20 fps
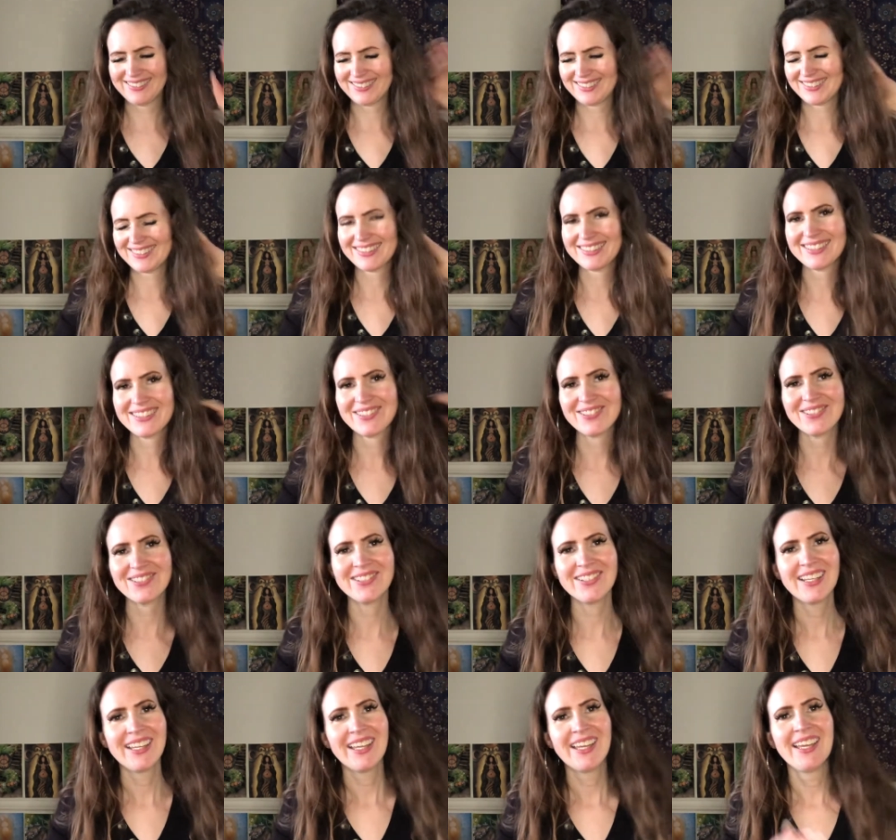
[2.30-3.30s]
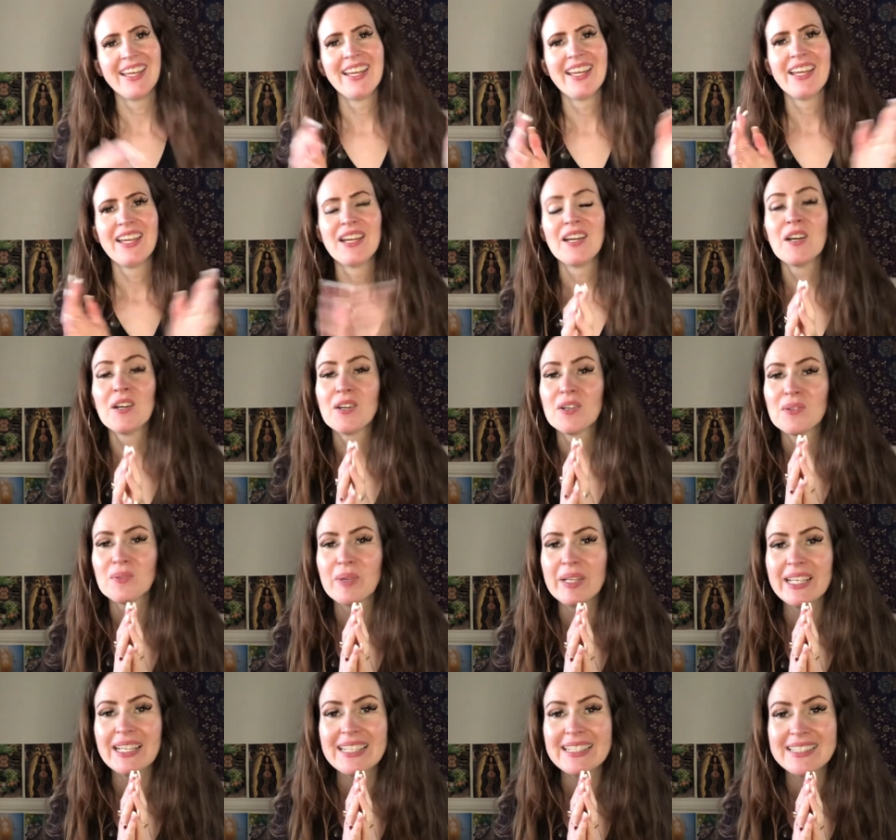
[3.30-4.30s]
this is your
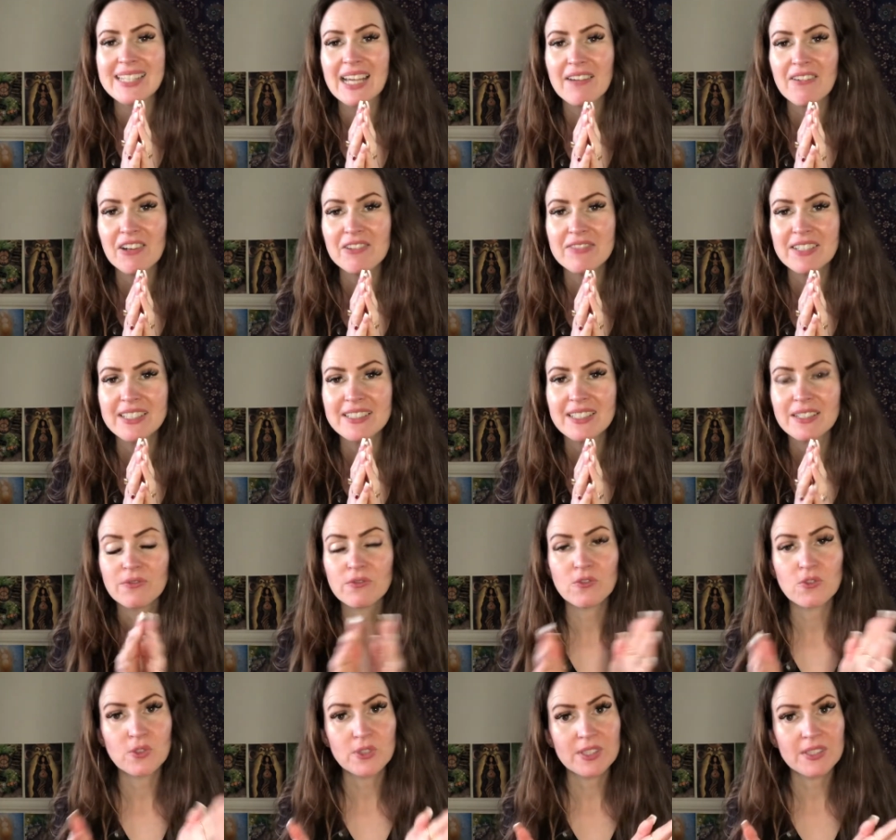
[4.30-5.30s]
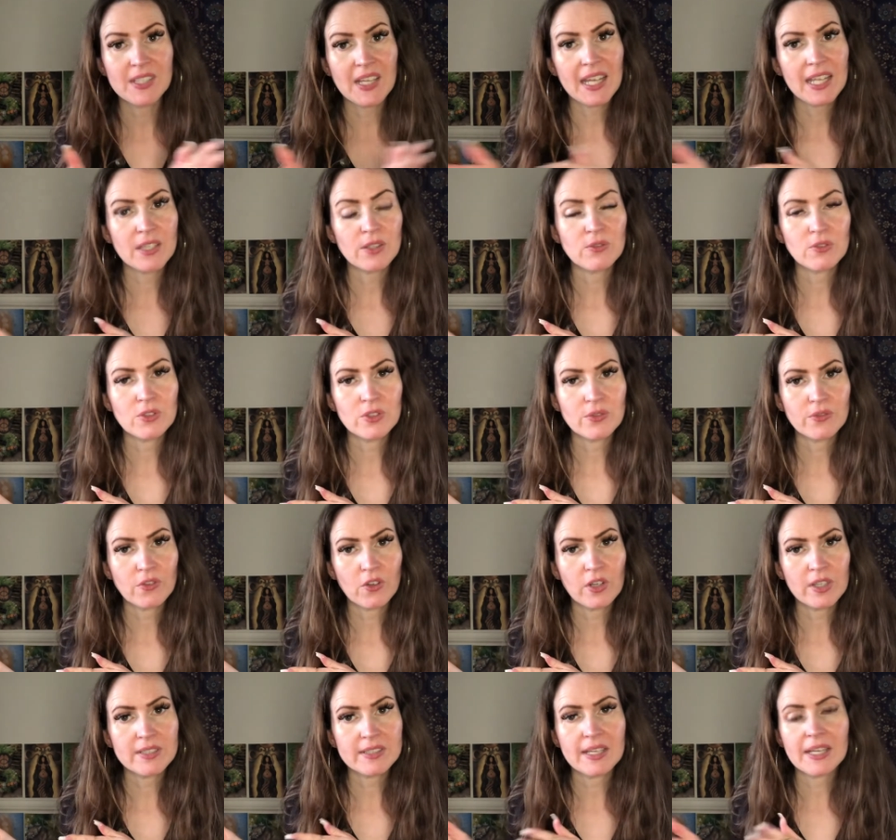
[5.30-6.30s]
weekly tarot reading for today through to
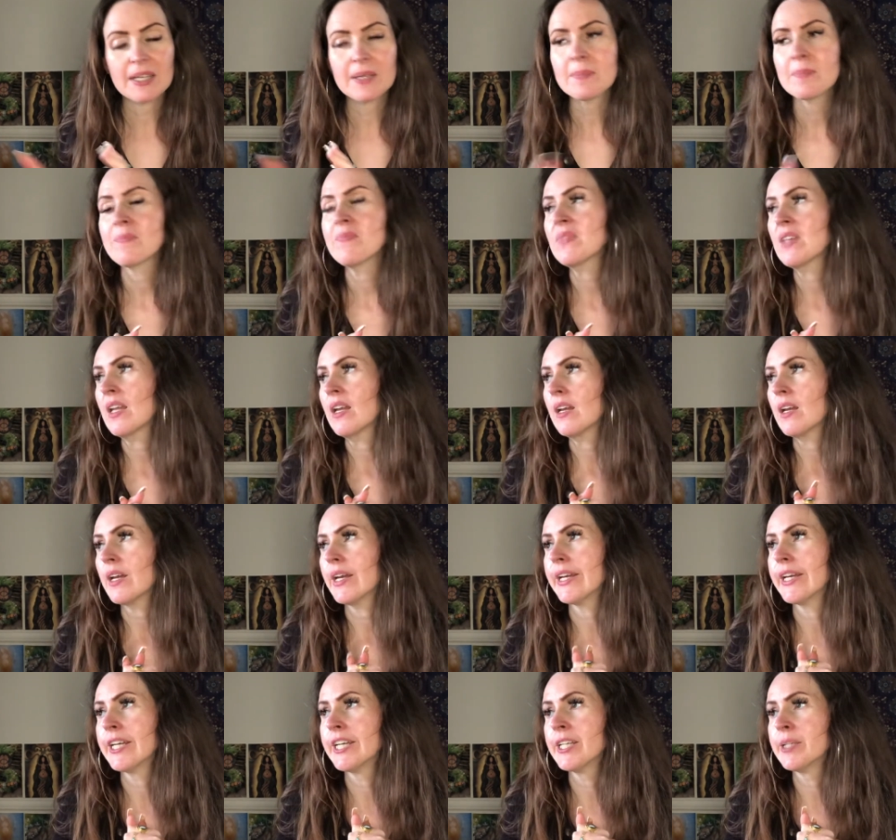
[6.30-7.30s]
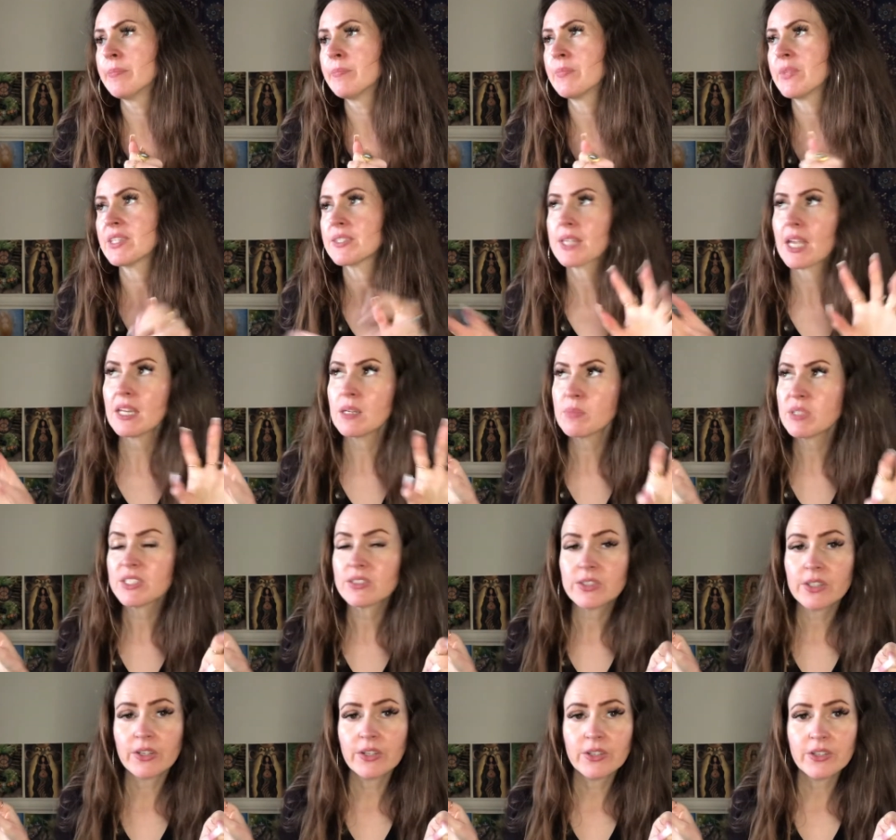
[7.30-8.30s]
Friday. Um, it's getting a bit
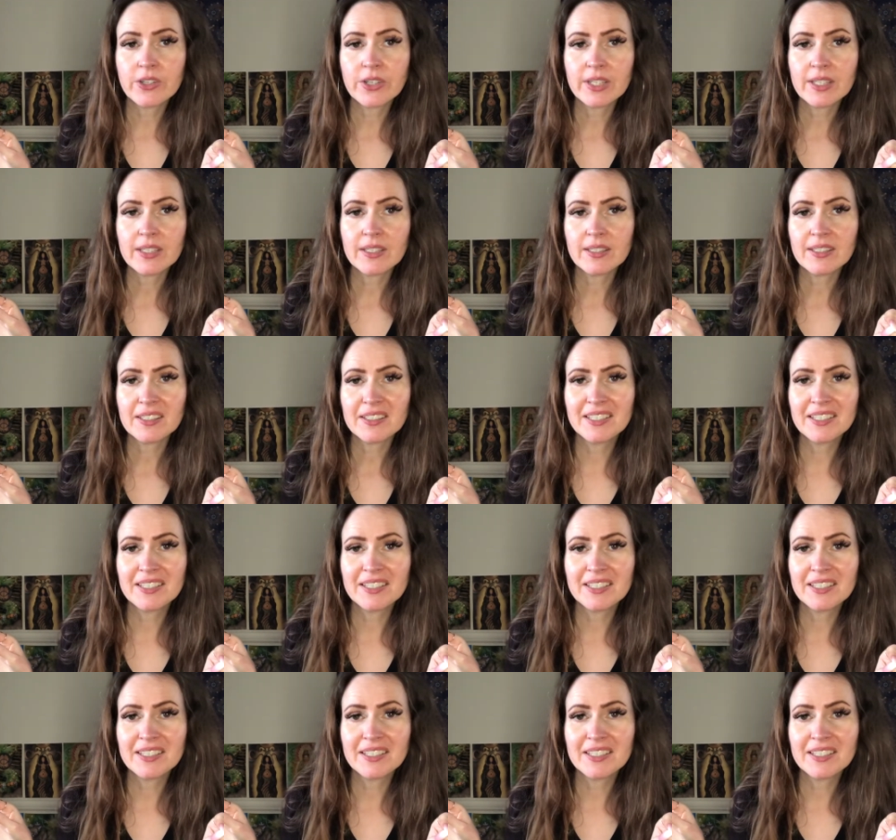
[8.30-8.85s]
dark here,